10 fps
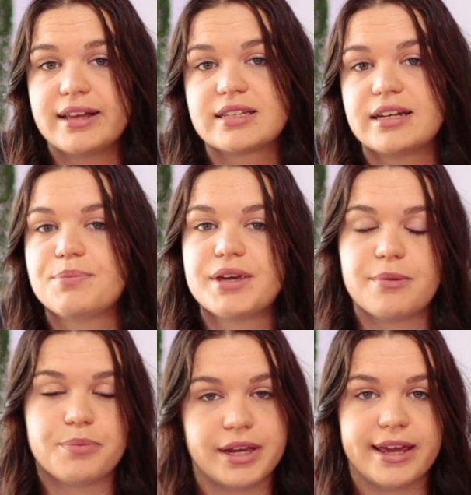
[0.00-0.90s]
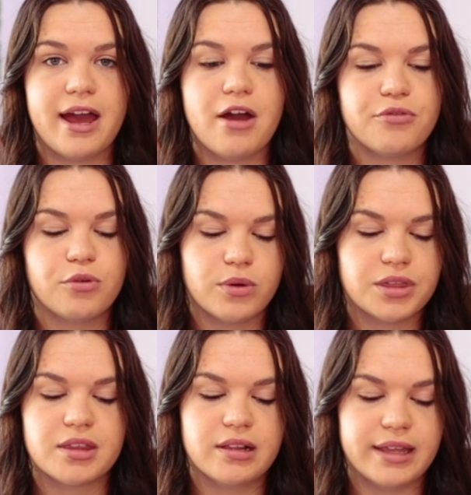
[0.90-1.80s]
It's going to be a PDF
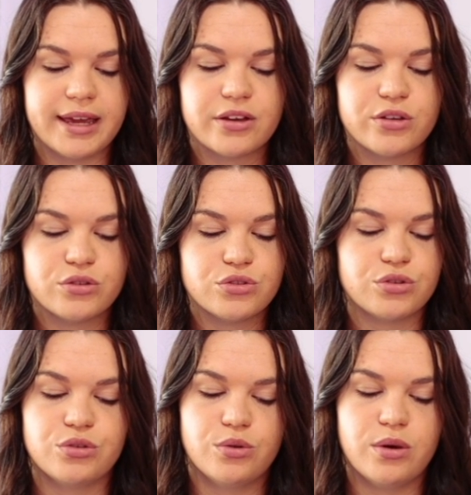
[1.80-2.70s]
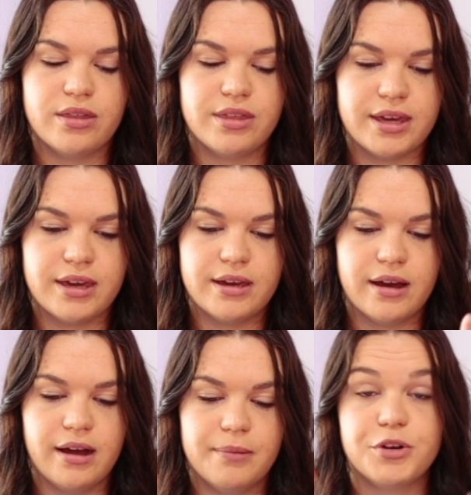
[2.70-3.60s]
with the link to the
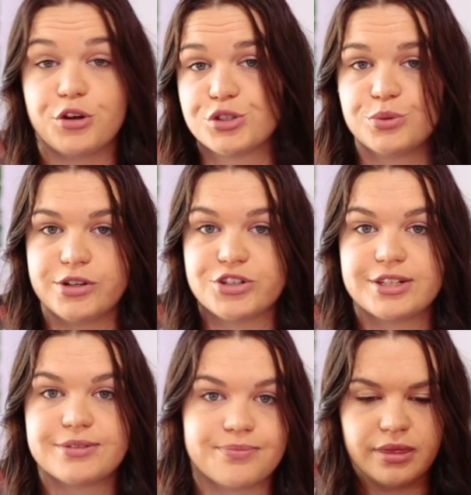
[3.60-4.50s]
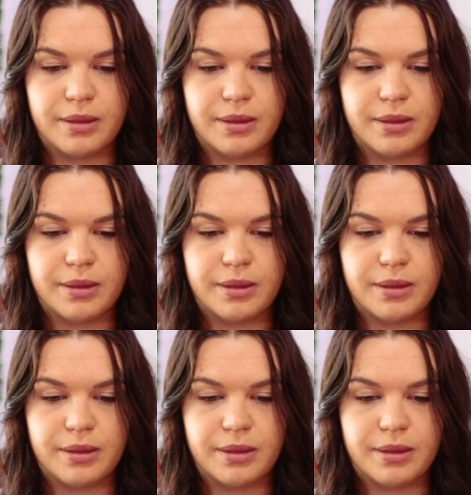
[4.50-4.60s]
Notion widget.